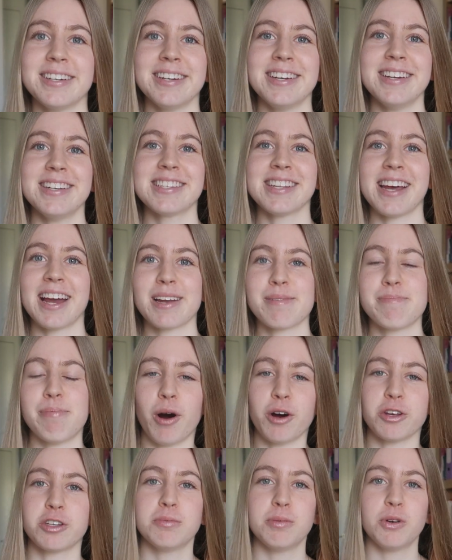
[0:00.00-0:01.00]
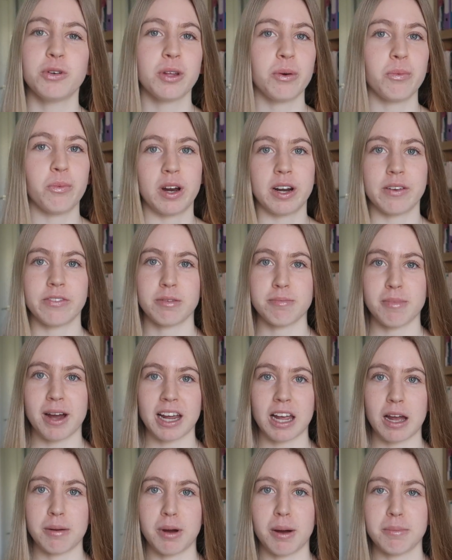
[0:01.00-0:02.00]
it's like possible that one of them
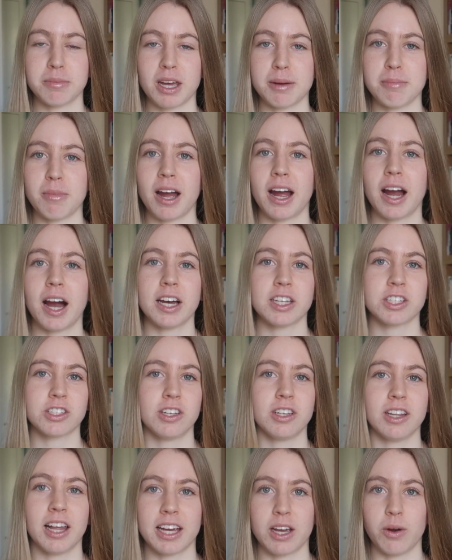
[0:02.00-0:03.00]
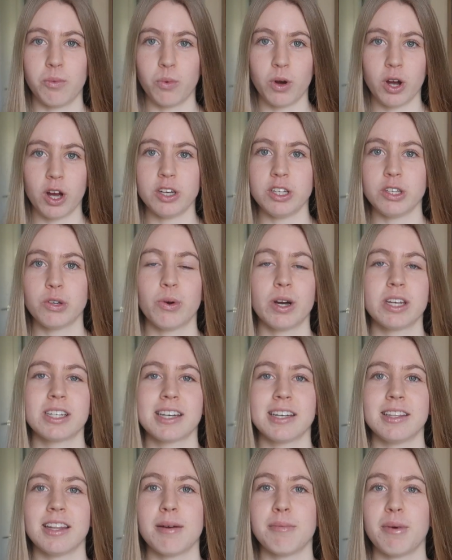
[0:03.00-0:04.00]
might come up. They might ask you like a wordy
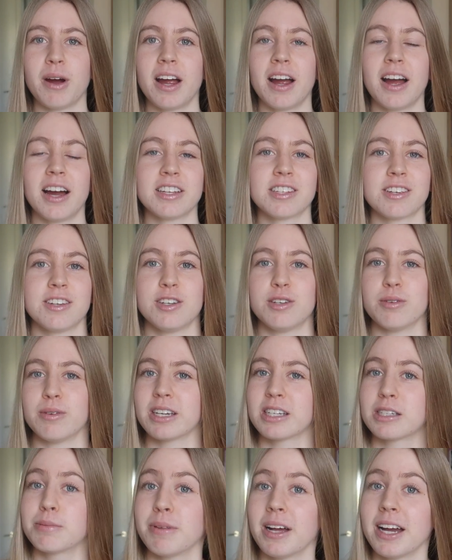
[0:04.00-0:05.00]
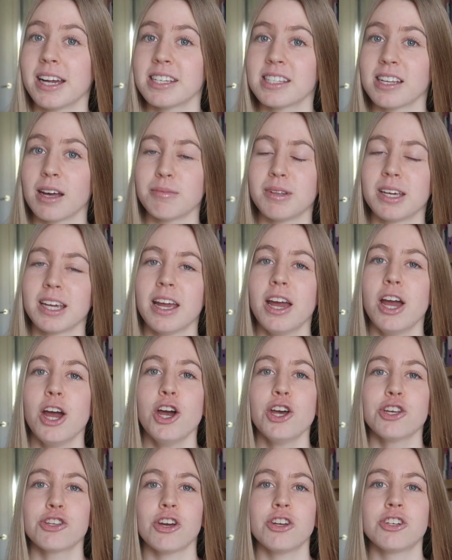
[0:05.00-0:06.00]
question, they might ask you to explain something.
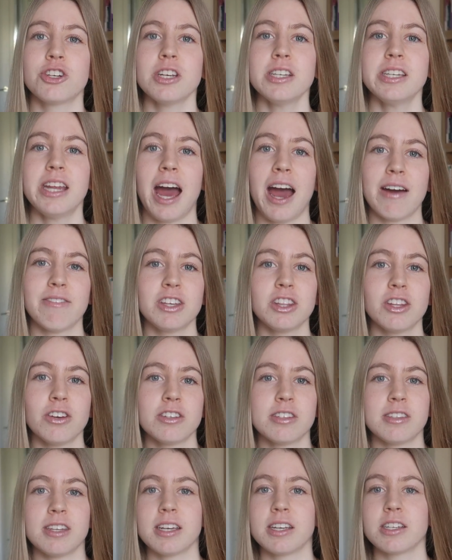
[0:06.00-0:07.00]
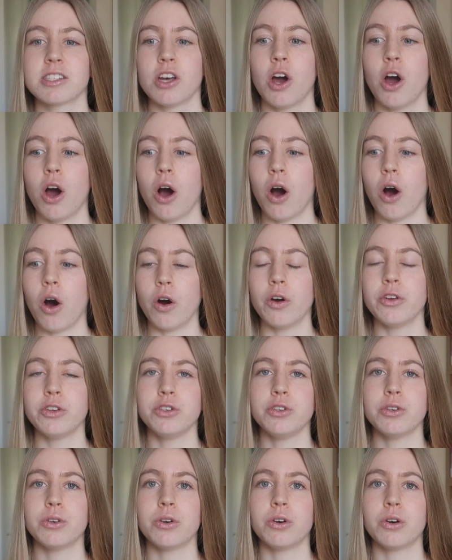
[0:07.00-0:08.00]
So just having those things on
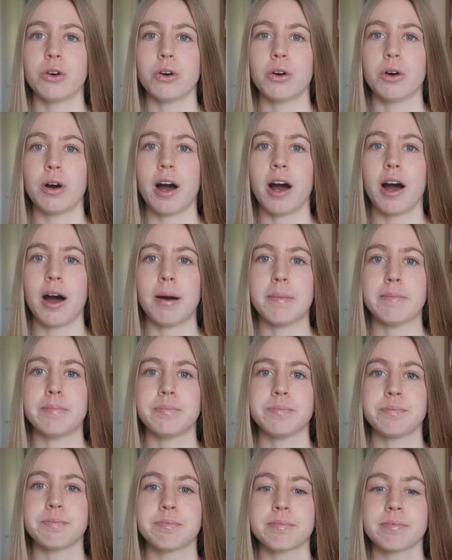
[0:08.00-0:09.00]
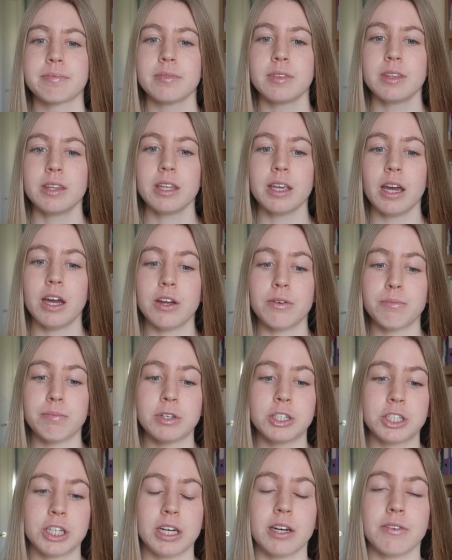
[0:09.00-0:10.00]
your
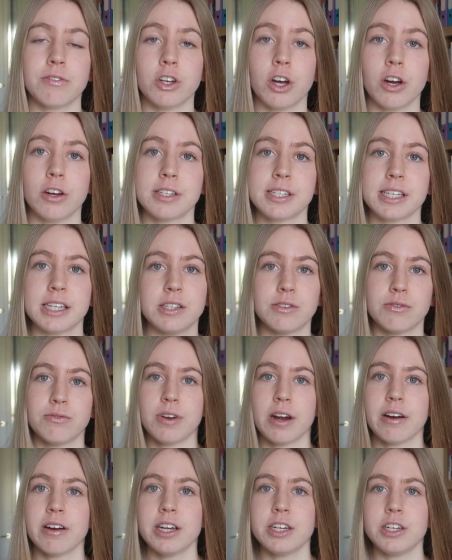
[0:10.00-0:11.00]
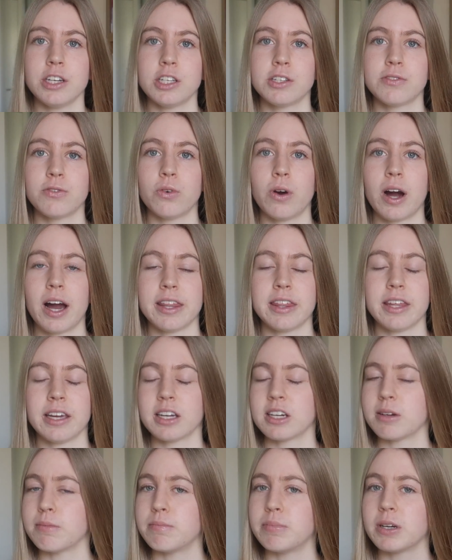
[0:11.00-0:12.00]
sheet of notes is very useful, I
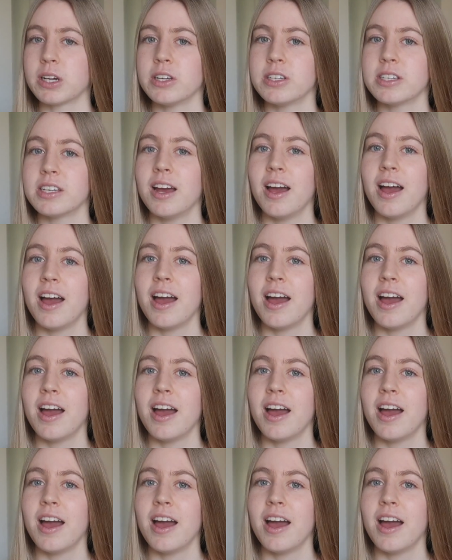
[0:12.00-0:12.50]
think, because